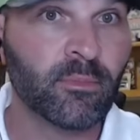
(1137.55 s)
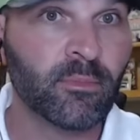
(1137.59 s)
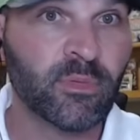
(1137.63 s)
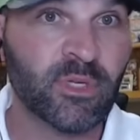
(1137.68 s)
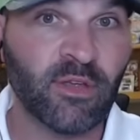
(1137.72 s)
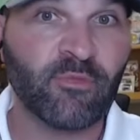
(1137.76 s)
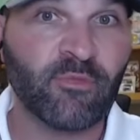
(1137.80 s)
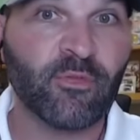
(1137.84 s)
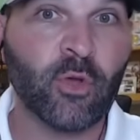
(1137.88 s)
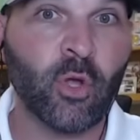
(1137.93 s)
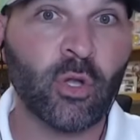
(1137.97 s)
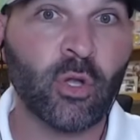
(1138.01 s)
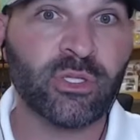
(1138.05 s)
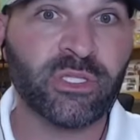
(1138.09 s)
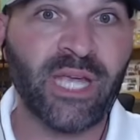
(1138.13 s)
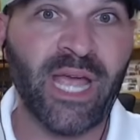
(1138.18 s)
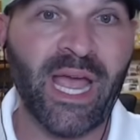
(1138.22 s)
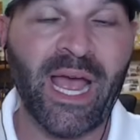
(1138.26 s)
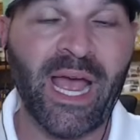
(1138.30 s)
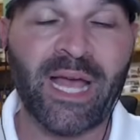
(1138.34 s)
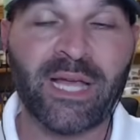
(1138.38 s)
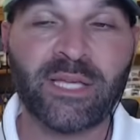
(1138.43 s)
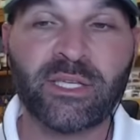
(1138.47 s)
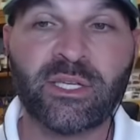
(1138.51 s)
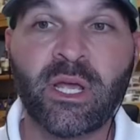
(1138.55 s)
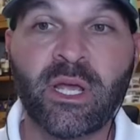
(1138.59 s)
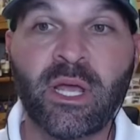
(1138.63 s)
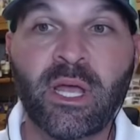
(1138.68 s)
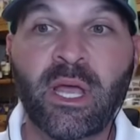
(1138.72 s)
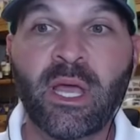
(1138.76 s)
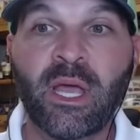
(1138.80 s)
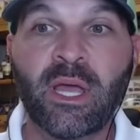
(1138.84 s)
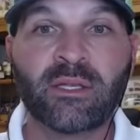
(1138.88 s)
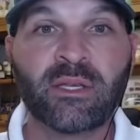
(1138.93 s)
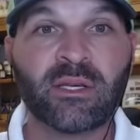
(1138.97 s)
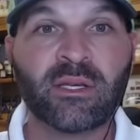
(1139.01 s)
difficult task
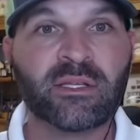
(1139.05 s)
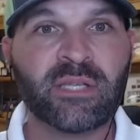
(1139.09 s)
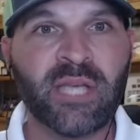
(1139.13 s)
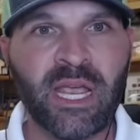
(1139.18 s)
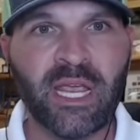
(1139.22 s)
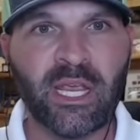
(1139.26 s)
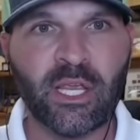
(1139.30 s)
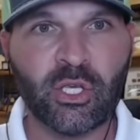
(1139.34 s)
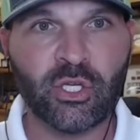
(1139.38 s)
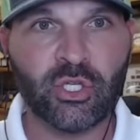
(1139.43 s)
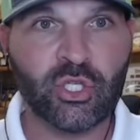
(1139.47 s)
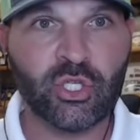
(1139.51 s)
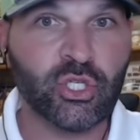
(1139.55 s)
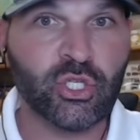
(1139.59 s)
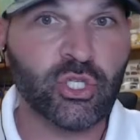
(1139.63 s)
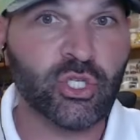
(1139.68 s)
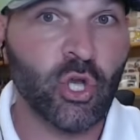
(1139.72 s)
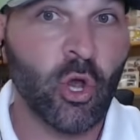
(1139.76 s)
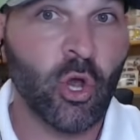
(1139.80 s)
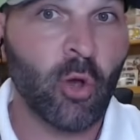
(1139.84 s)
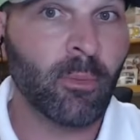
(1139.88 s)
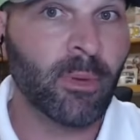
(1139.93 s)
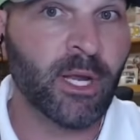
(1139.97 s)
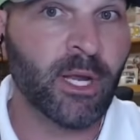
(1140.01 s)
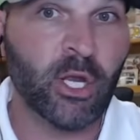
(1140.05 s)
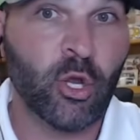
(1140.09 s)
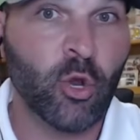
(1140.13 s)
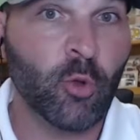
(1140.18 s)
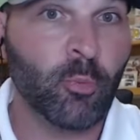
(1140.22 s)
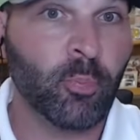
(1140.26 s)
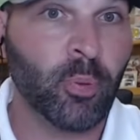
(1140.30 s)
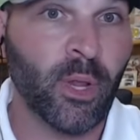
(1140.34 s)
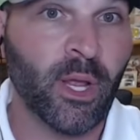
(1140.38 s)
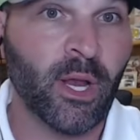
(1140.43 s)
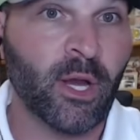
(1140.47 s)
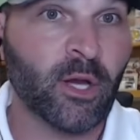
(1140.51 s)
to take so many
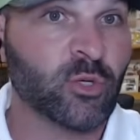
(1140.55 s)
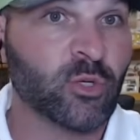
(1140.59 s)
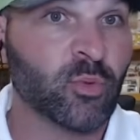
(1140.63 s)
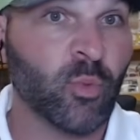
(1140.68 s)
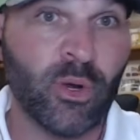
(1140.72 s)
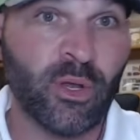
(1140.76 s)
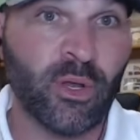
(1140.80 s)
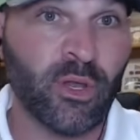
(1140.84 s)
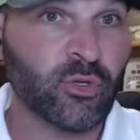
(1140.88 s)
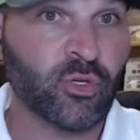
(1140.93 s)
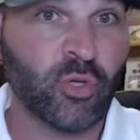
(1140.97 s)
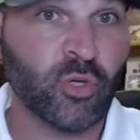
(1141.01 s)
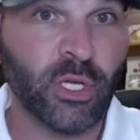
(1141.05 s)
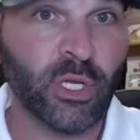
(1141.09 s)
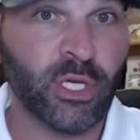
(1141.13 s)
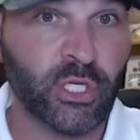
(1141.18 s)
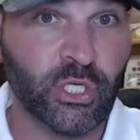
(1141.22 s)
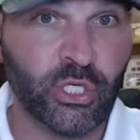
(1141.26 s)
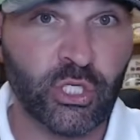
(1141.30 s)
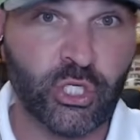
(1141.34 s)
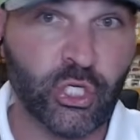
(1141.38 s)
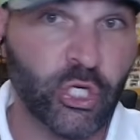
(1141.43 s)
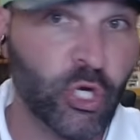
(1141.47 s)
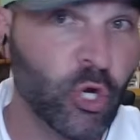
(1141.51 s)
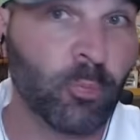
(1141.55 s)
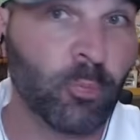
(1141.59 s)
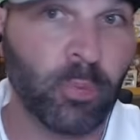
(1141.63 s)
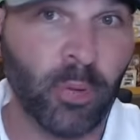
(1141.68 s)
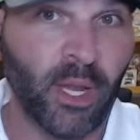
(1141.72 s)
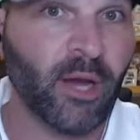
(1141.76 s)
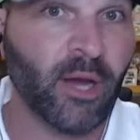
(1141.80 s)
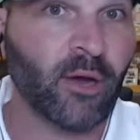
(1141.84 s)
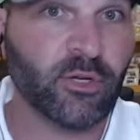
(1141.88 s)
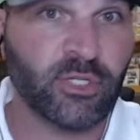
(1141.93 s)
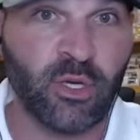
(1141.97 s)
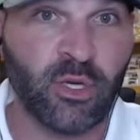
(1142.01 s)
new players when there's only 2
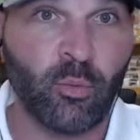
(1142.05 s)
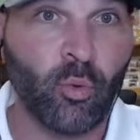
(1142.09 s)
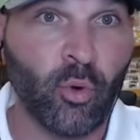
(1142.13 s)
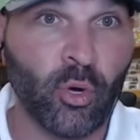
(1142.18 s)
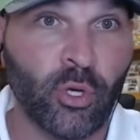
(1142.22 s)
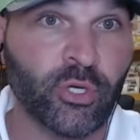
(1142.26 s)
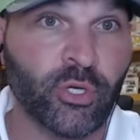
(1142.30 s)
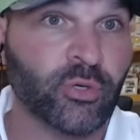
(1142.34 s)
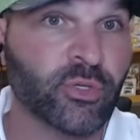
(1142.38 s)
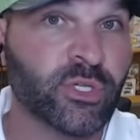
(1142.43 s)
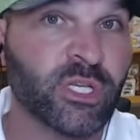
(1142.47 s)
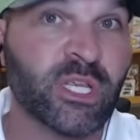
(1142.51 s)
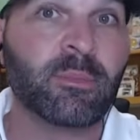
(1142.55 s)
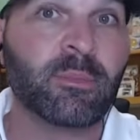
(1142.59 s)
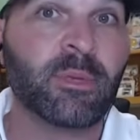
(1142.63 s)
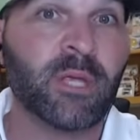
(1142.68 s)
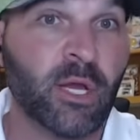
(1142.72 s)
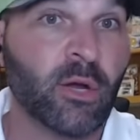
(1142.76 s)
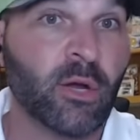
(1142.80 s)
players that were on your team a